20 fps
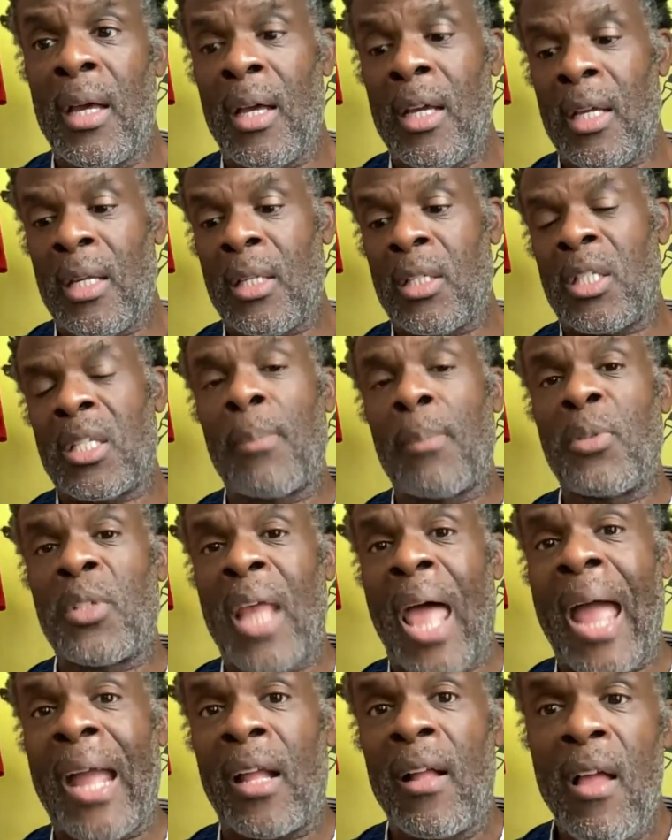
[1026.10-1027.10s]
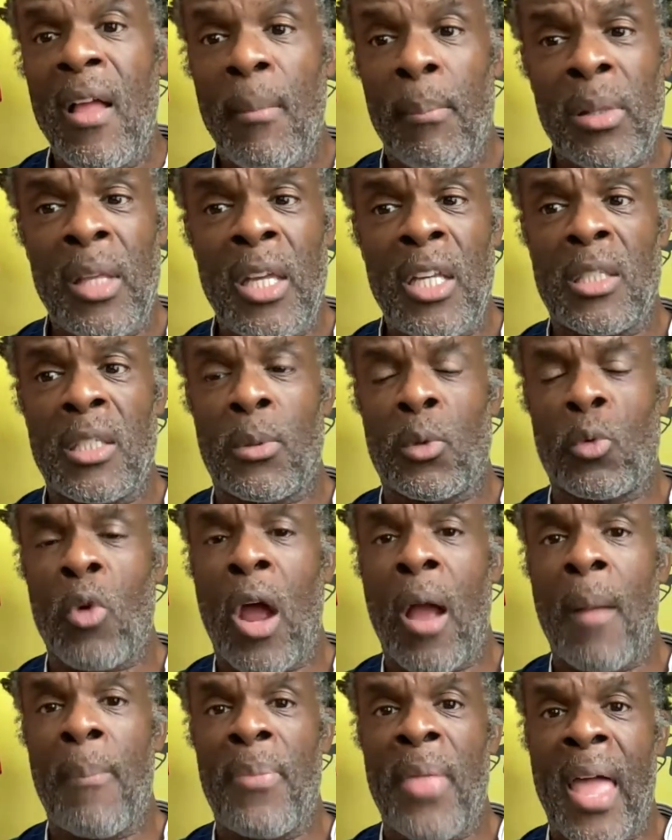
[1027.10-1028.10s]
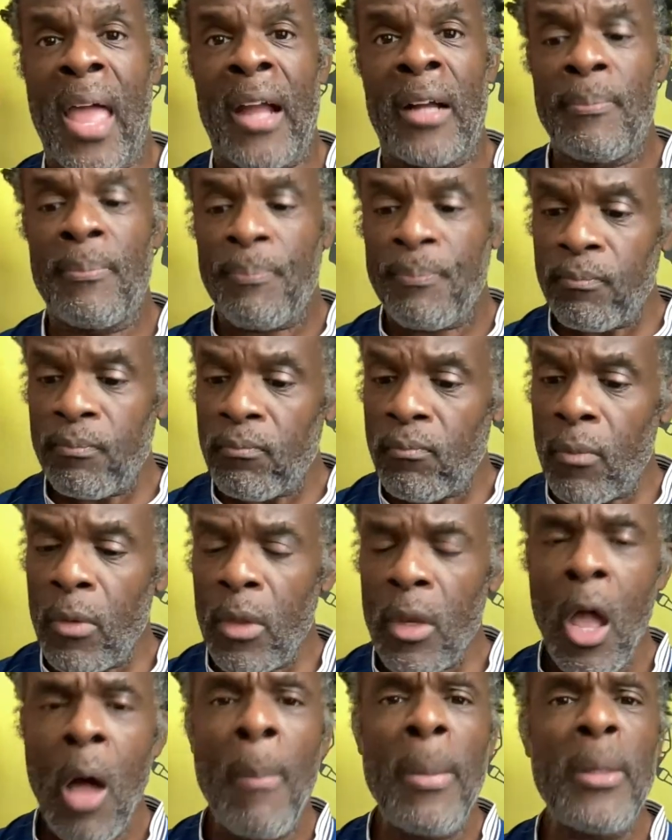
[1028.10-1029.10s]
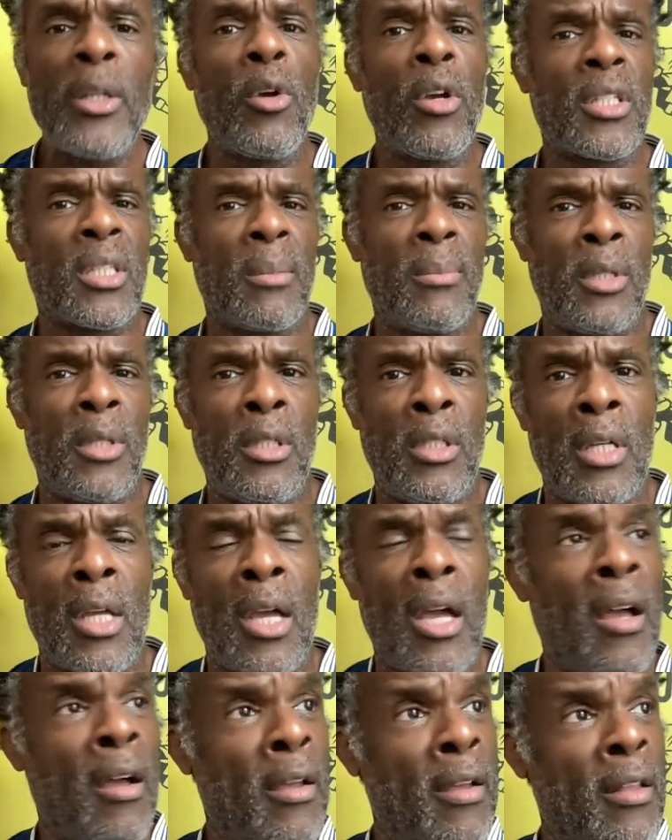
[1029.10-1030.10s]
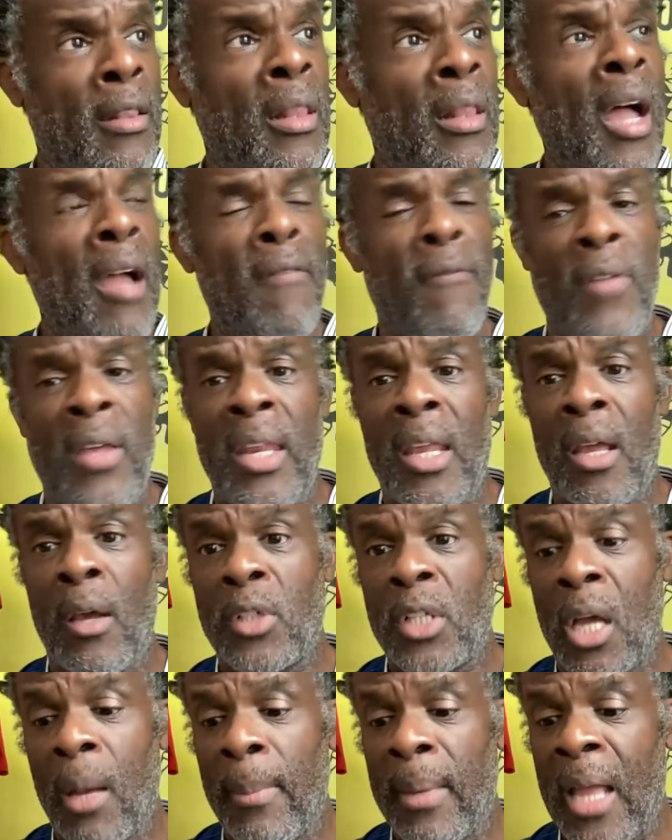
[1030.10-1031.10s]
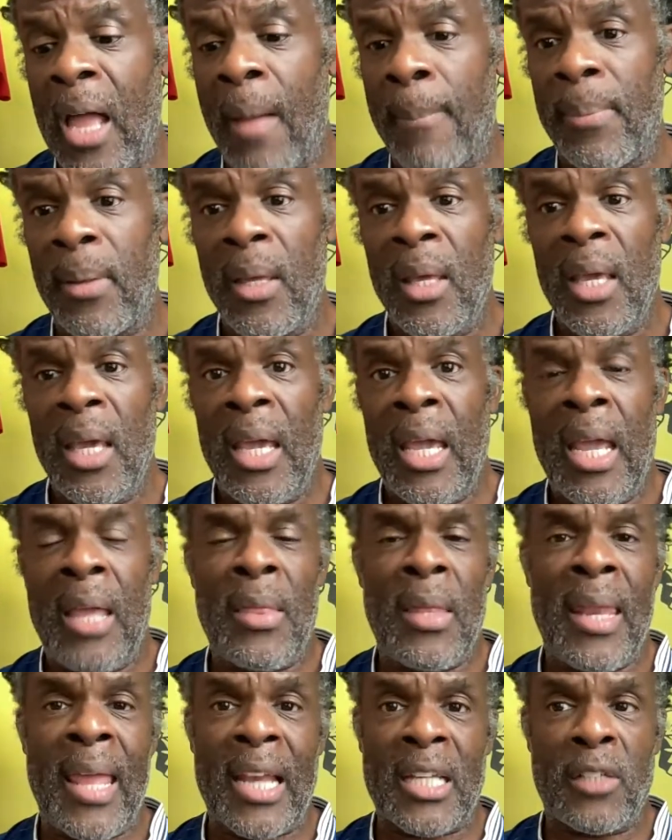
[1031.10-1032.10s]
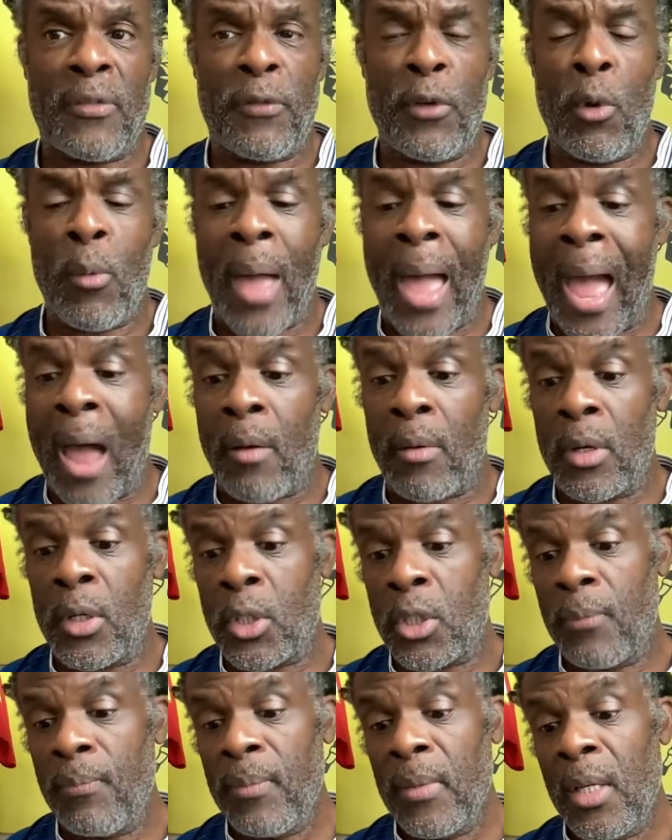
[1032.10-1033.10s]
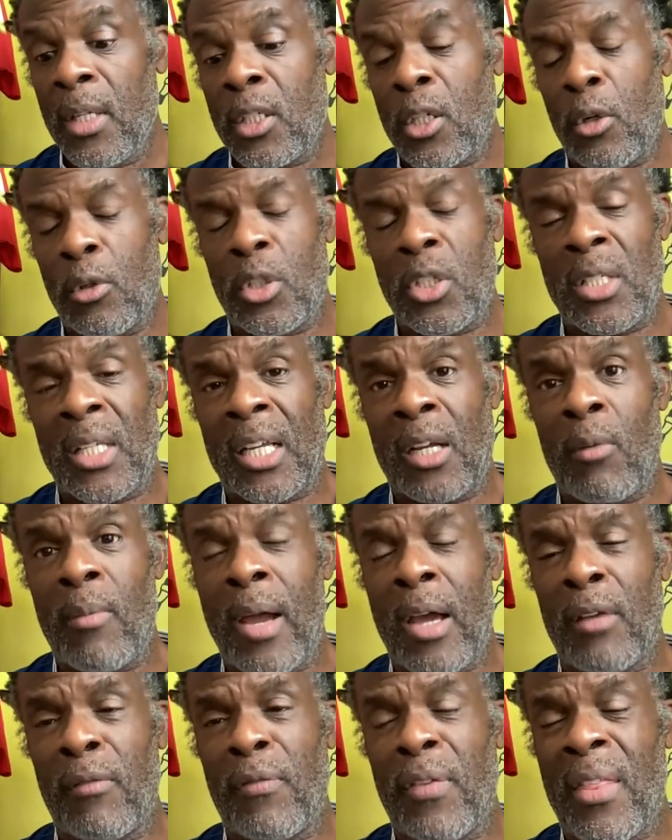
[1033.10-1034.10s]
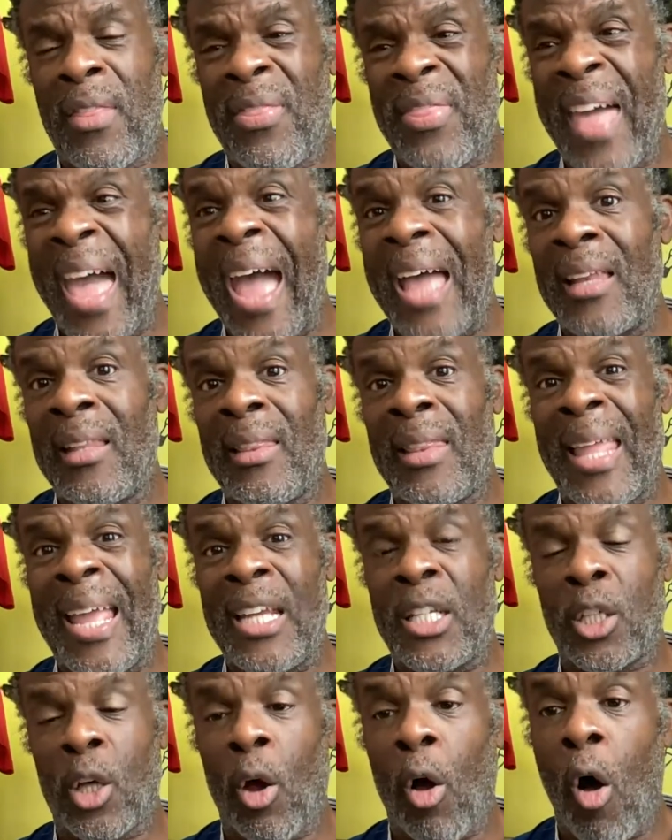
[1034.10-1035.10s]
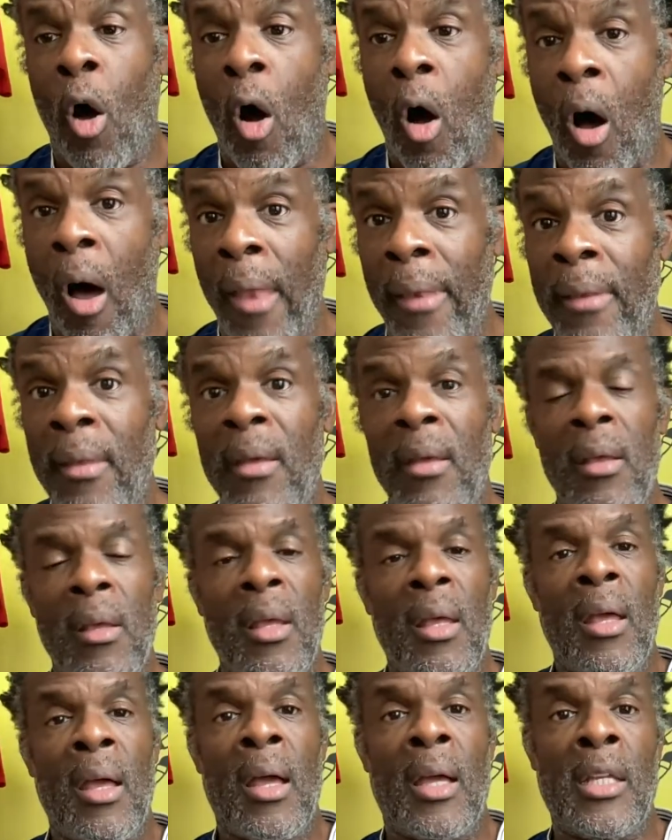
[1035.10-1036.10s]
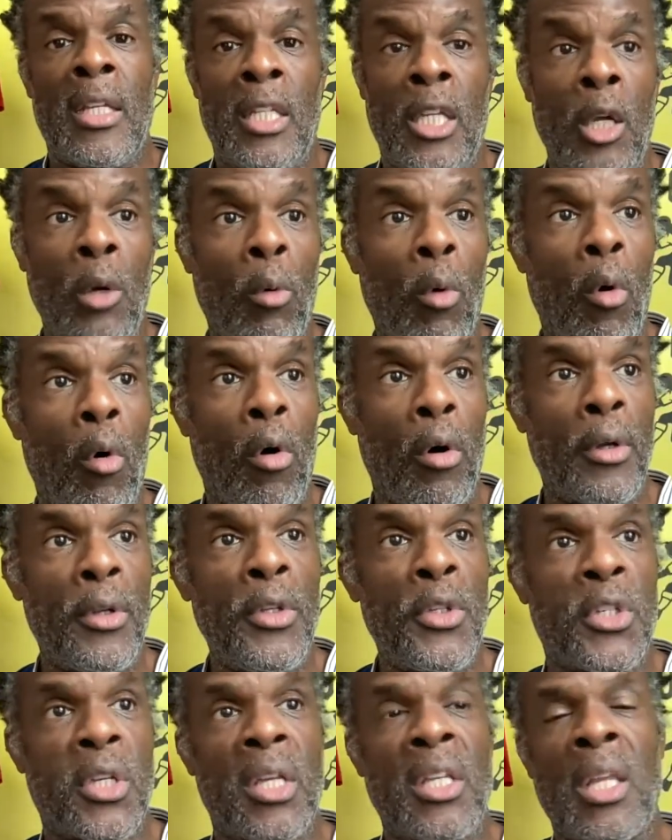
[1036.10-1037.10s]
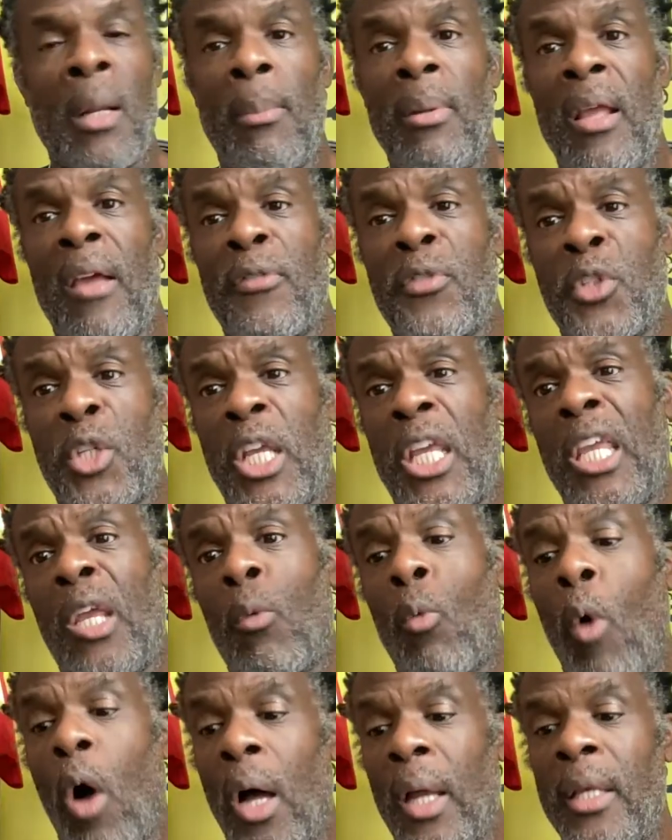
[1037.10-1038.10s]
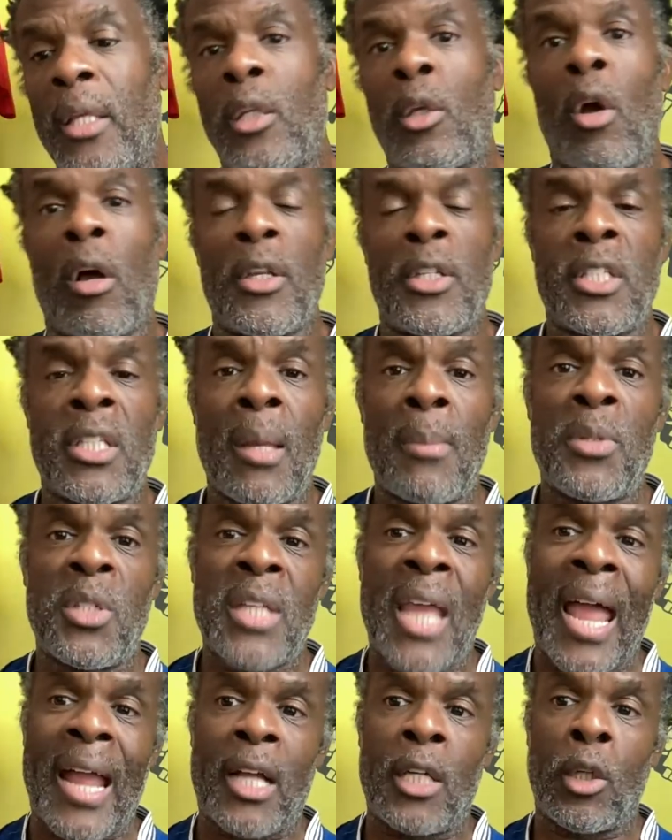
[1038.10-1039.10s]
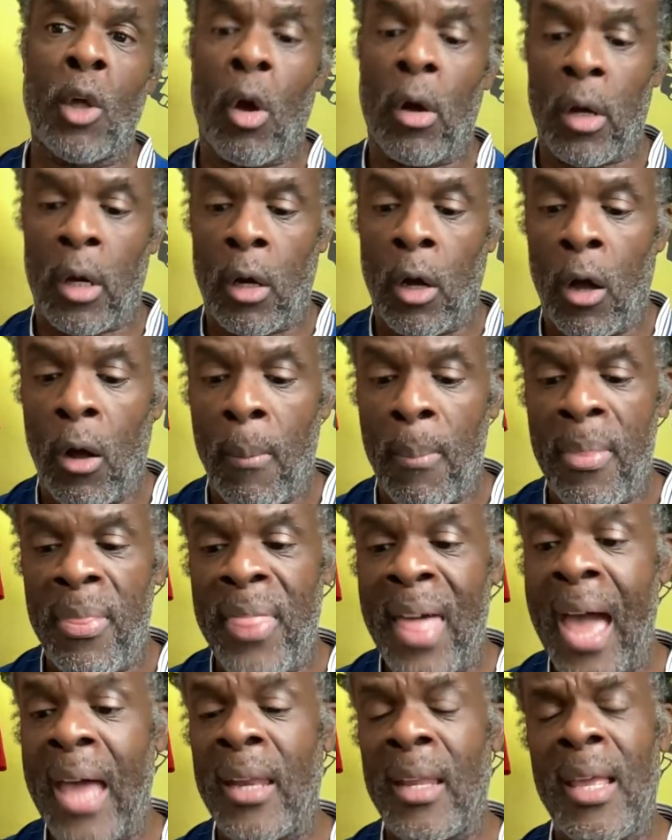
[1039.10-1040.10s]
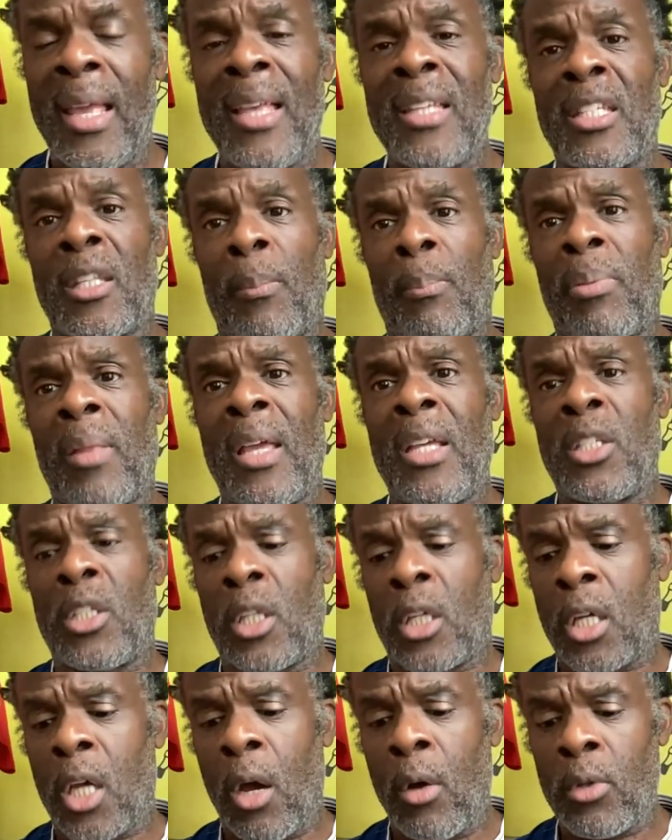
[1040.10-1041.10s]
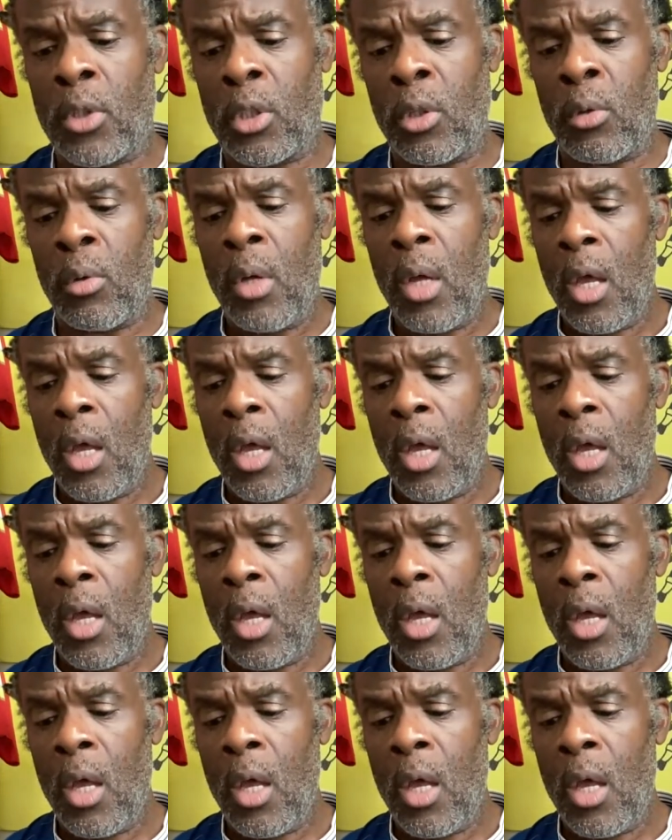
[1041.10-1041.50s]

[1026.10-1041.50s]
Substack, please subscribe there. I'll be doing some live videos coming up in the next few hours, so stick around for that later on. YouOrns, WFC1.substack.com. That is the place to go to